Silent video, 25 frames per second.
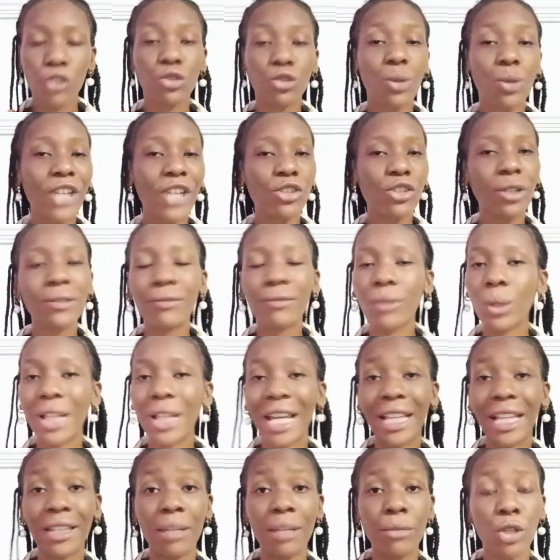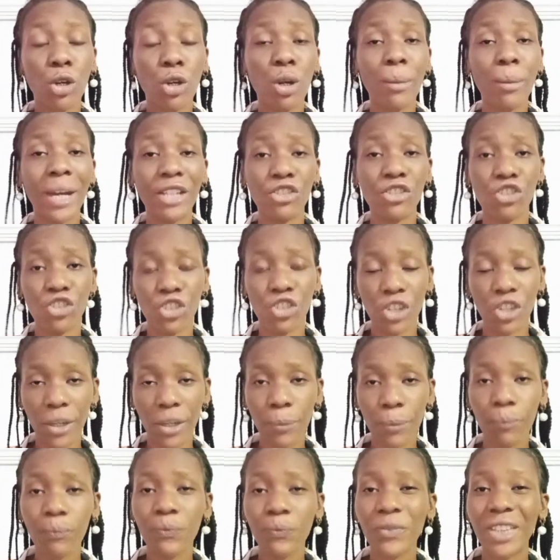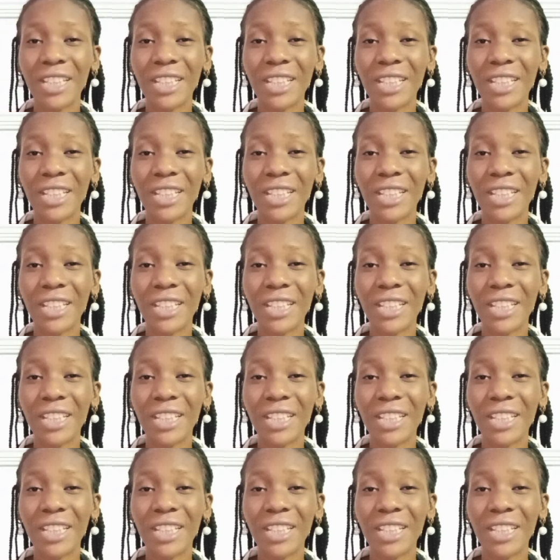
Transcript: So I just feel like, let me come and share